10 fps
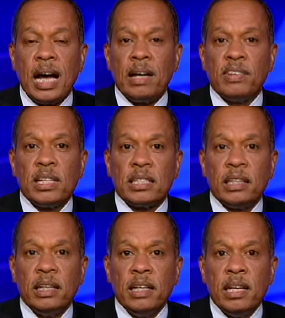
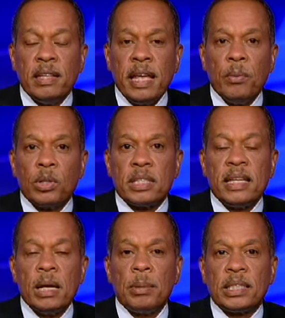obviously they will
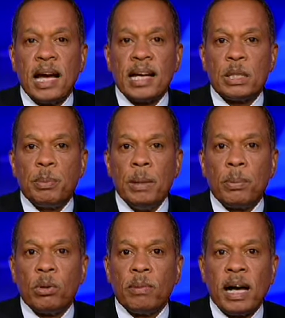stigmatize
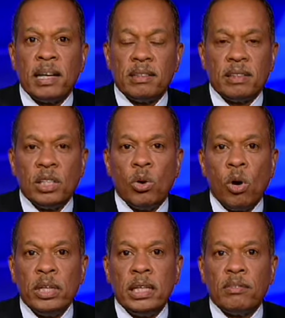people by you know
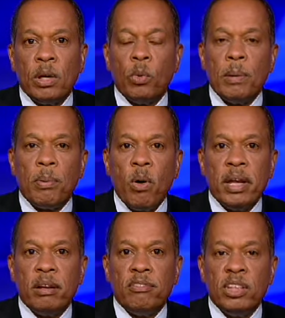only giving one
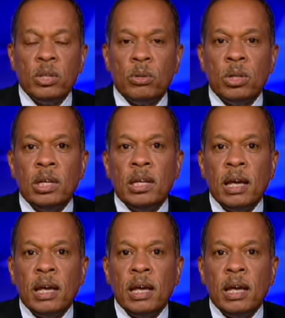point of view,